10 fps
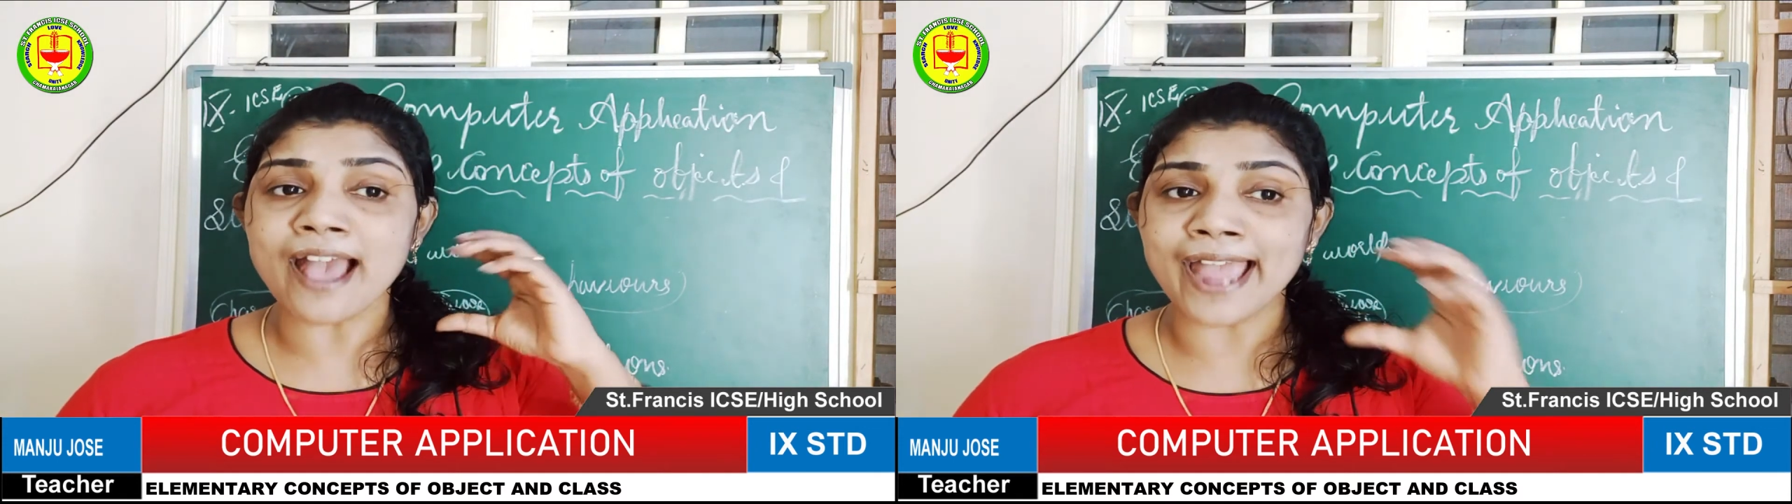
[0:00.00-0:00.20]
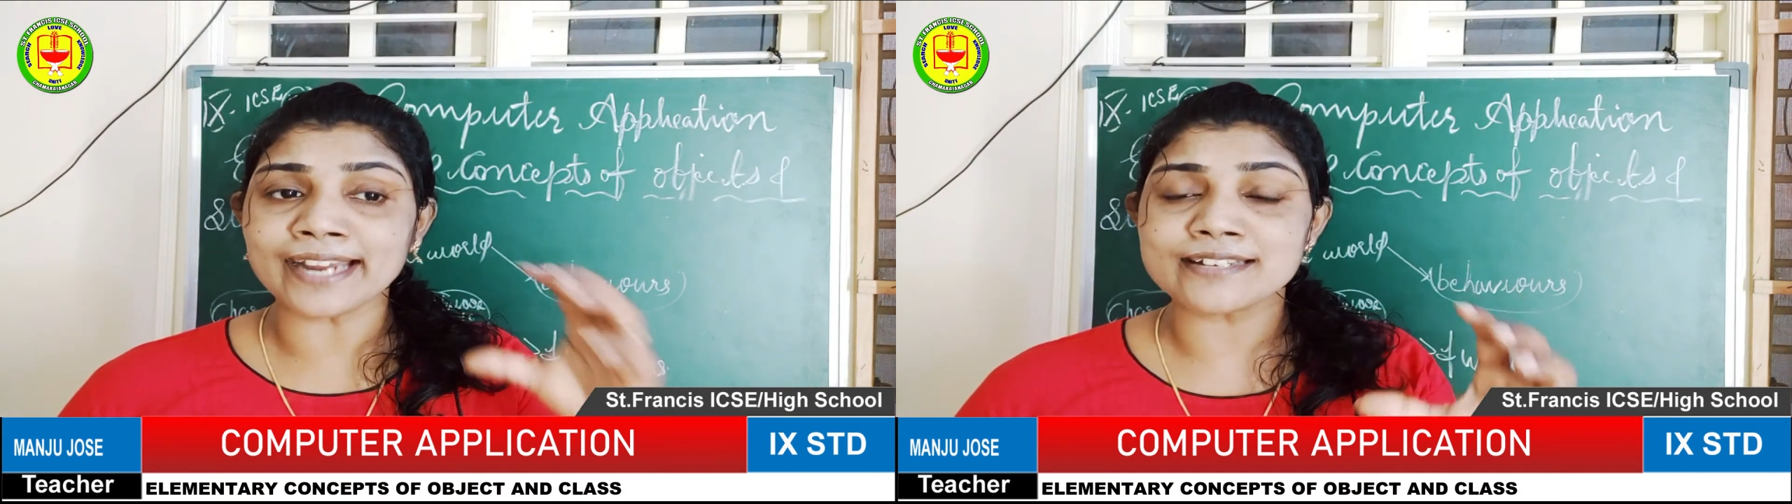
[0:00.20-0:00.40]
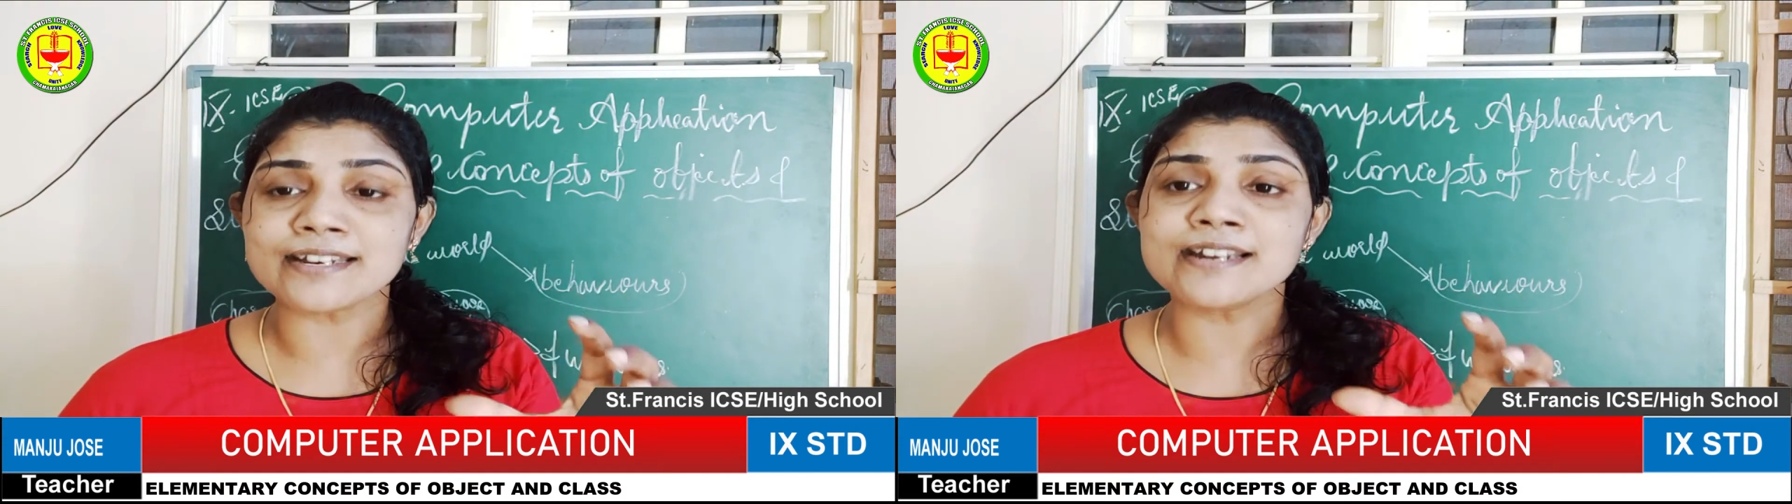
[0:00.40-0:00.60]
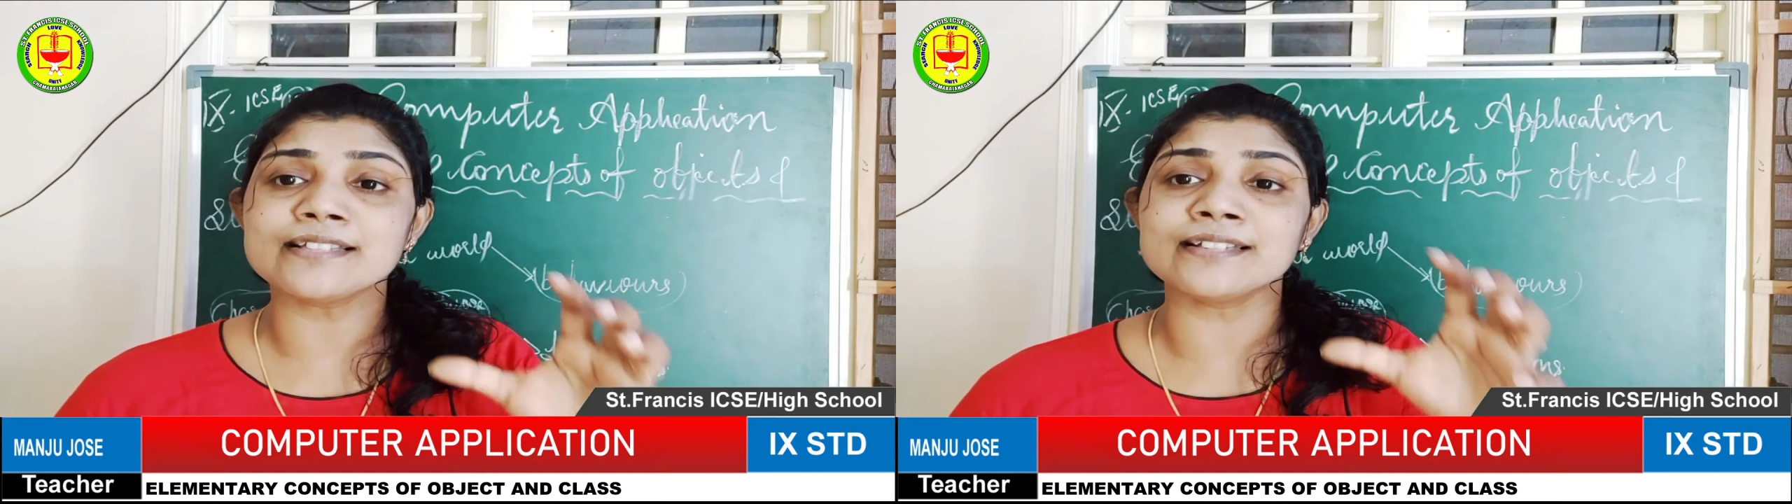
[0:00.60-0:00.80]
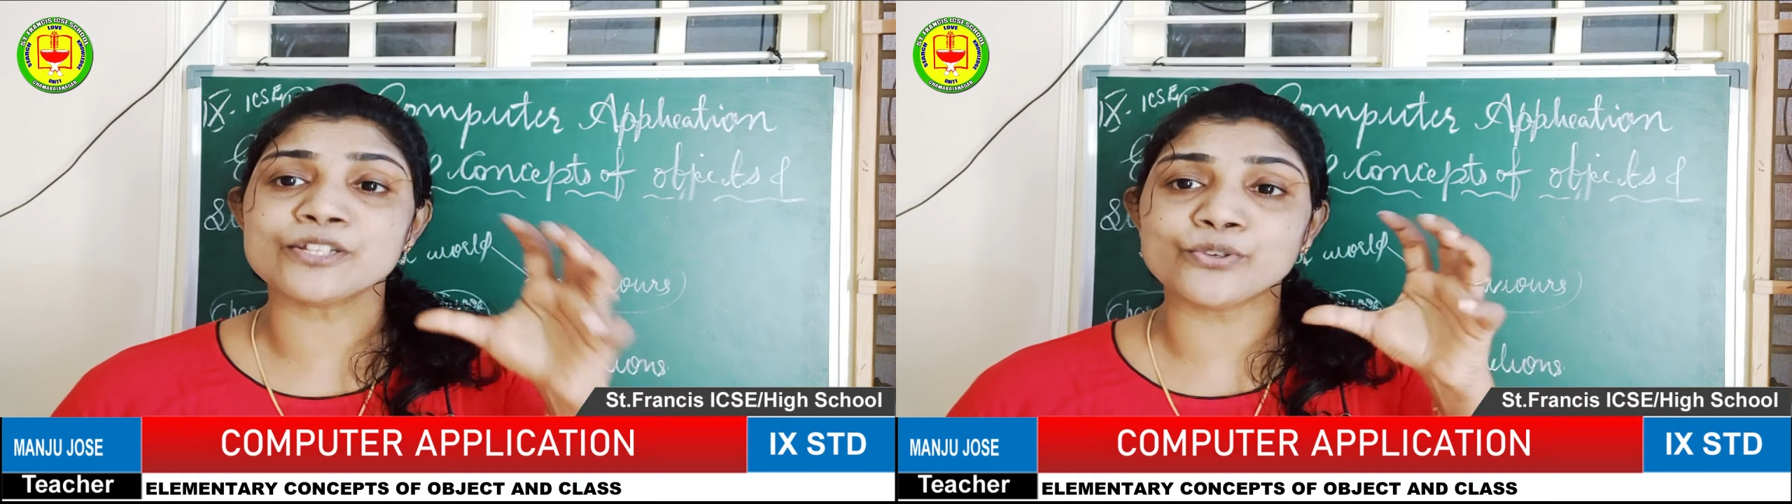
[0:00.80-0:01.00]

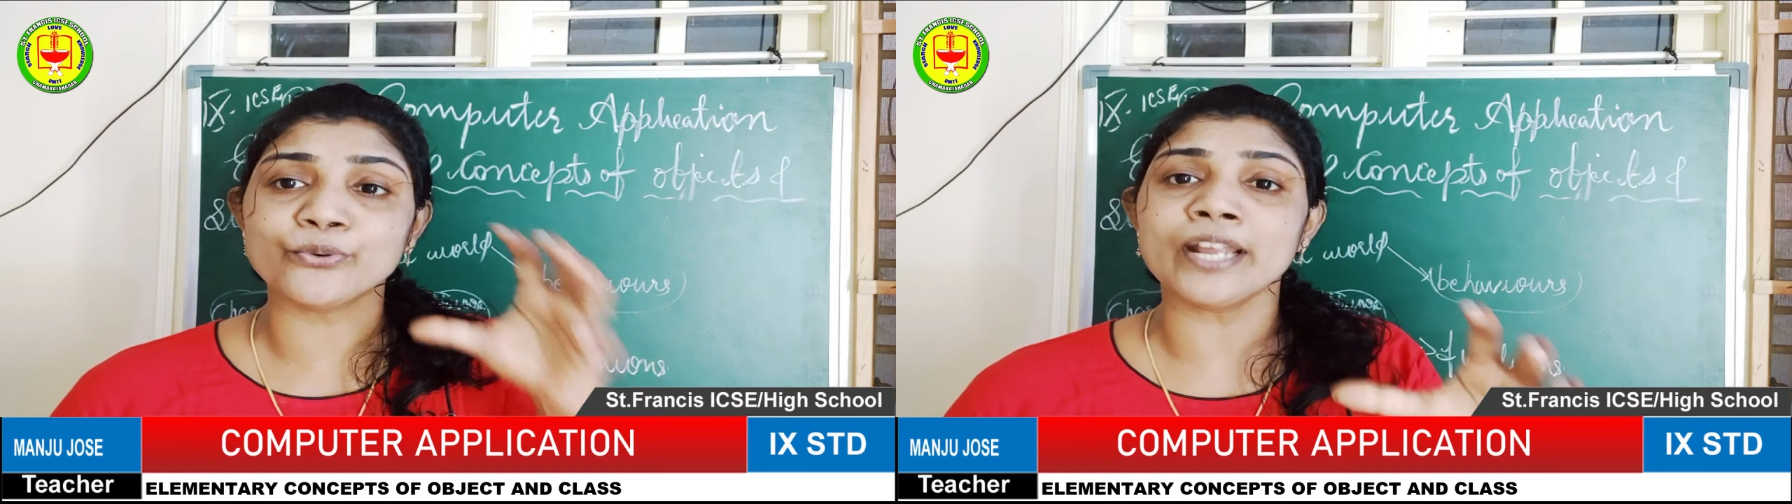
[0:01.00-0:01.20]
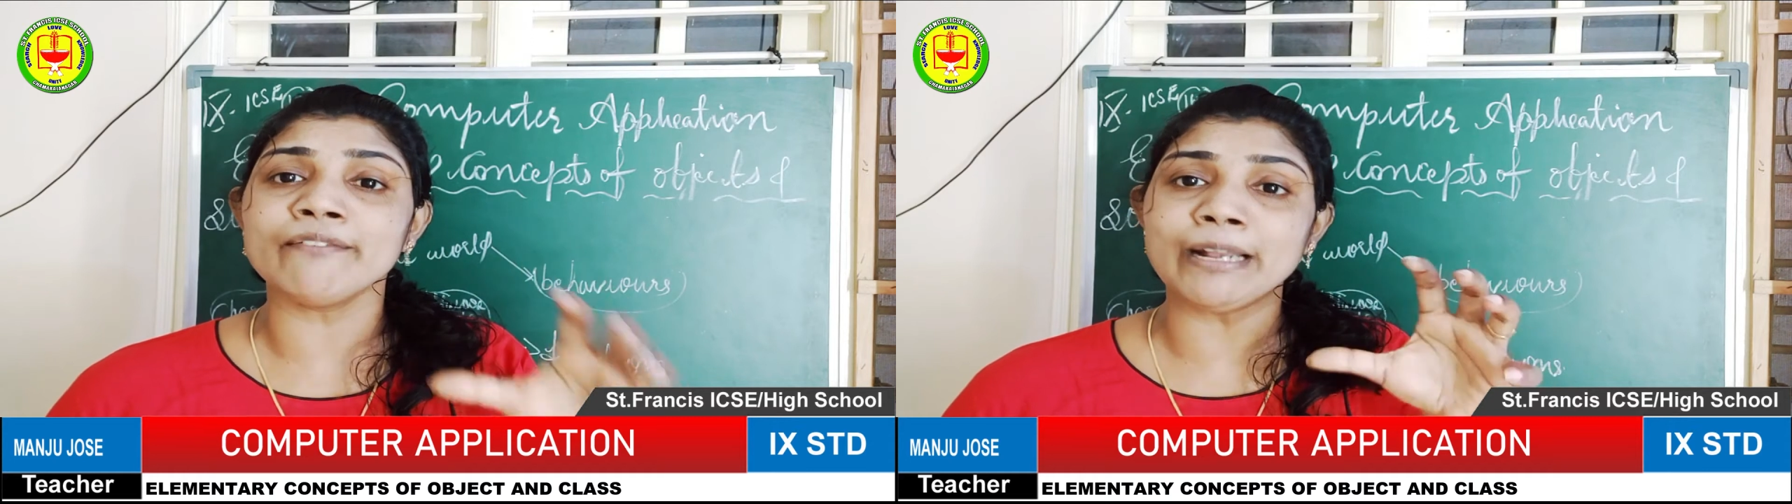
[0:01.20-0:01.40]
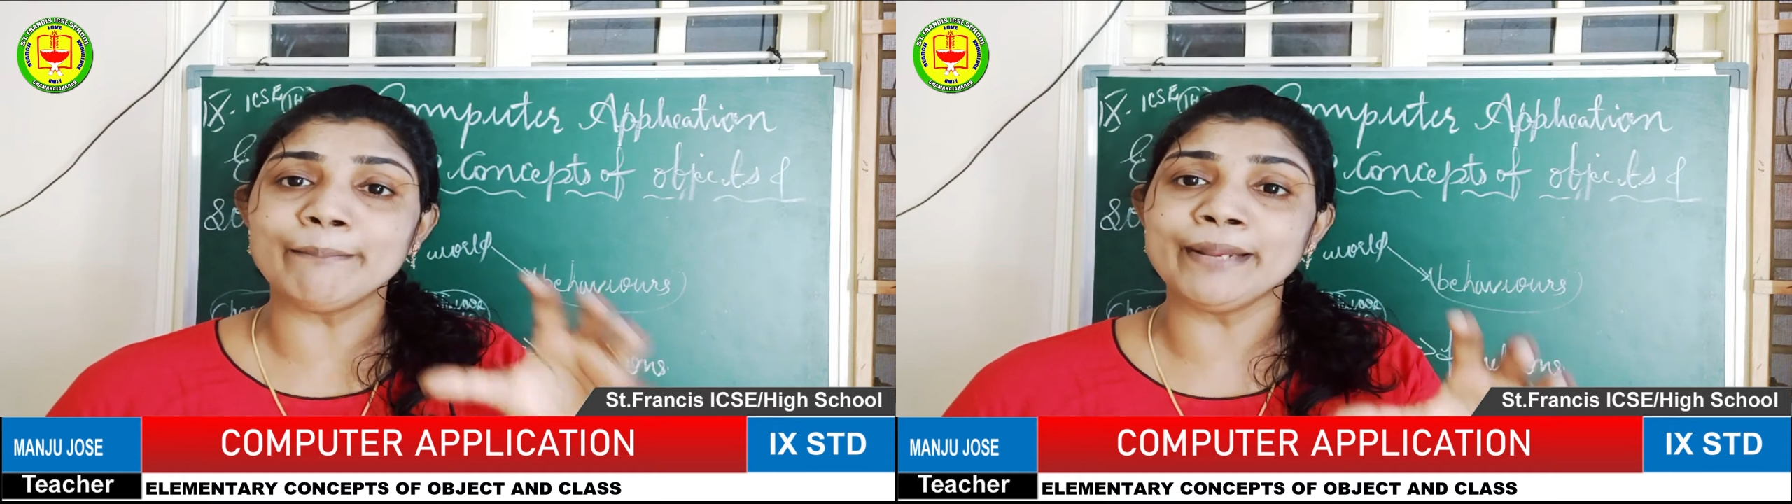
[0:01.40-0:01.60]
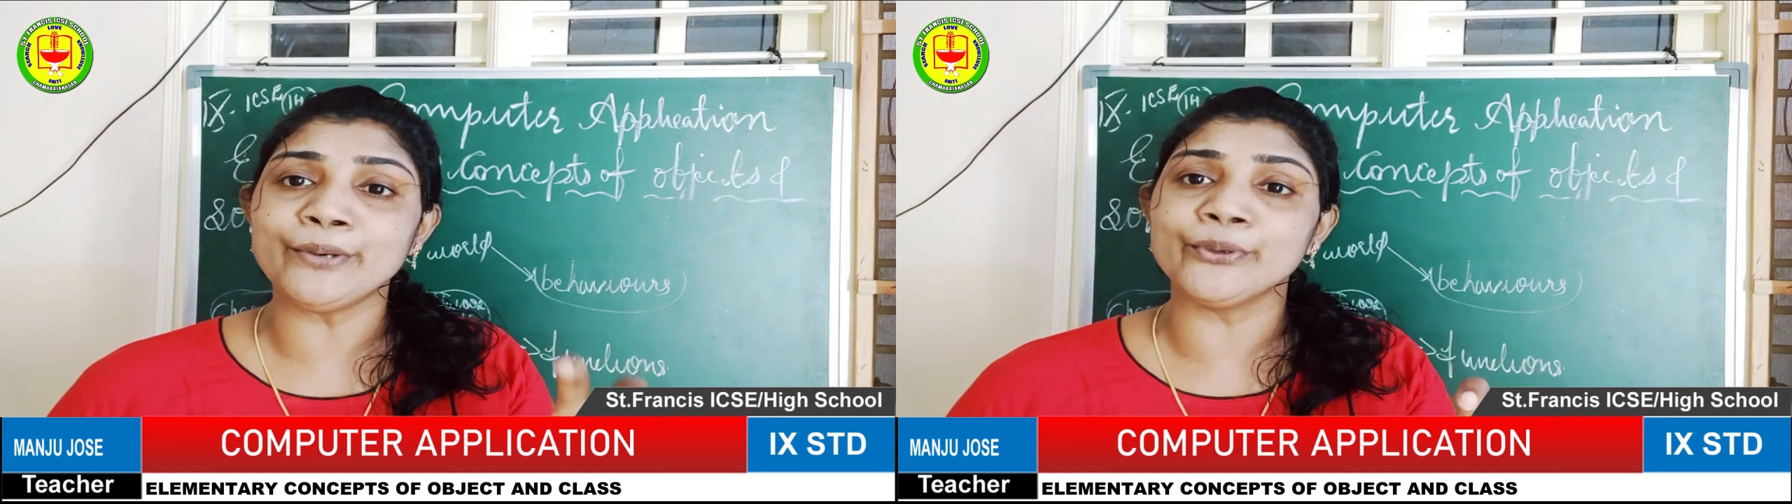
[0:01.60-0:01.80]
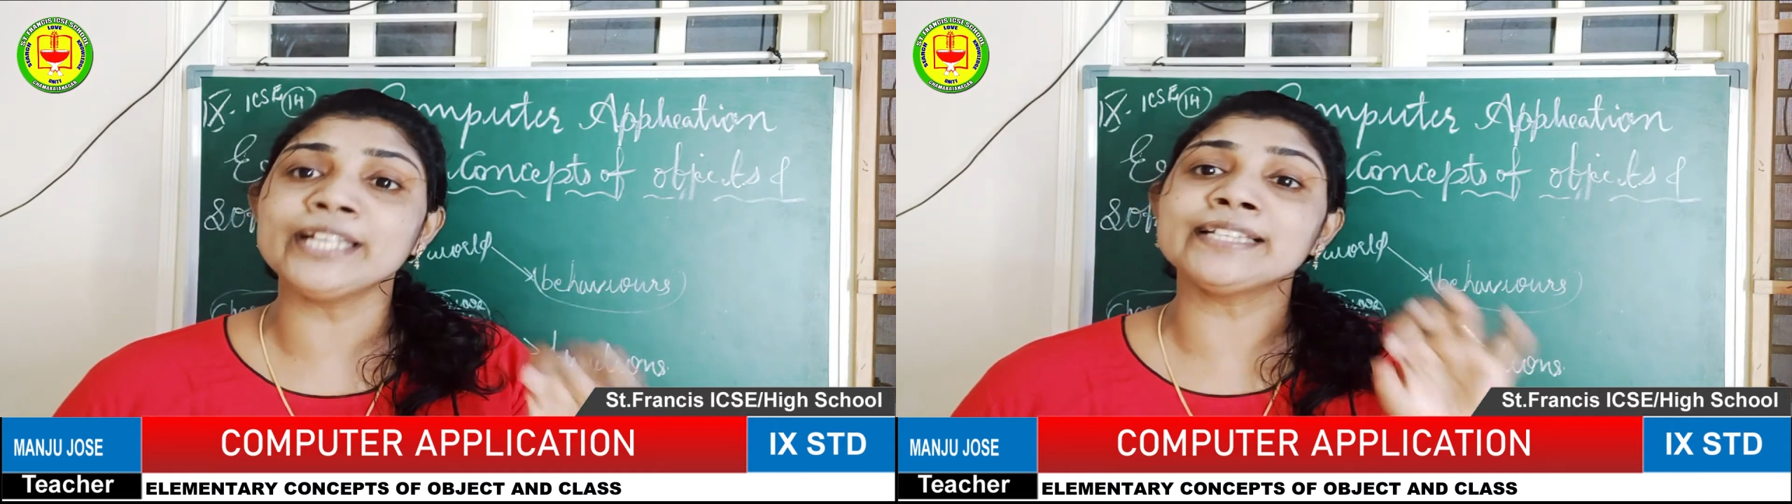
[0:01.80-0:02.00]
actions the student will be
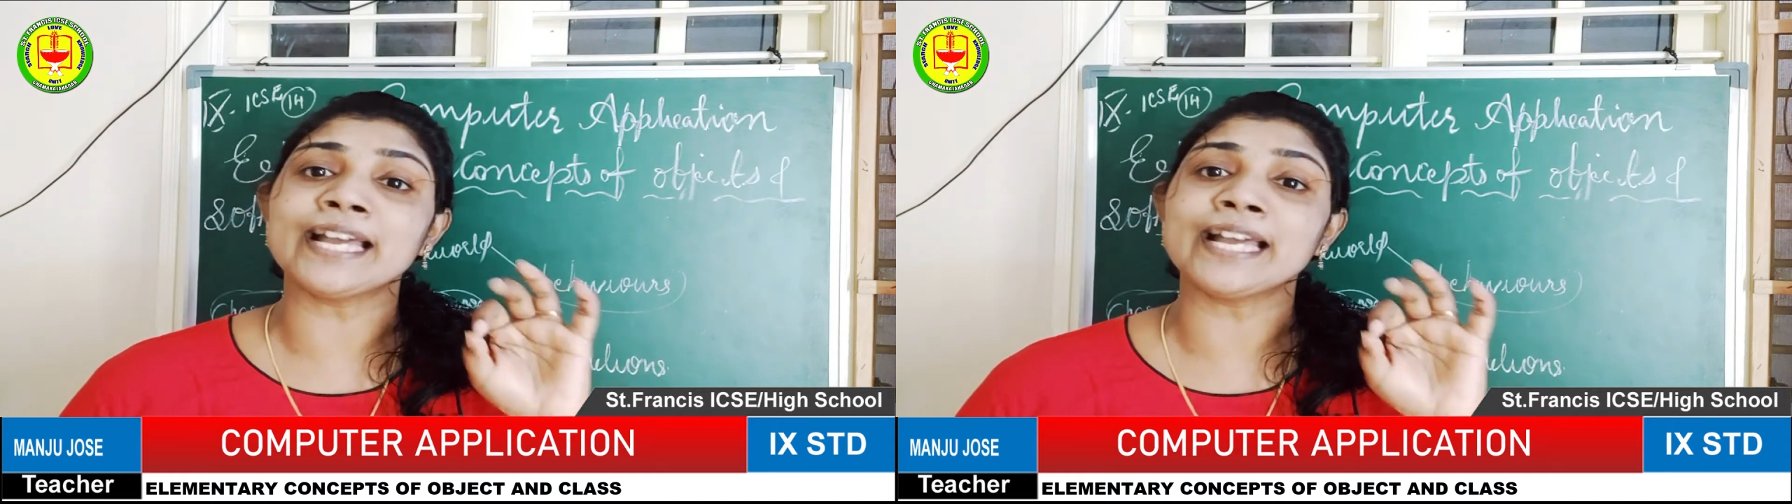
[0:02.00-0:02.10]
doing,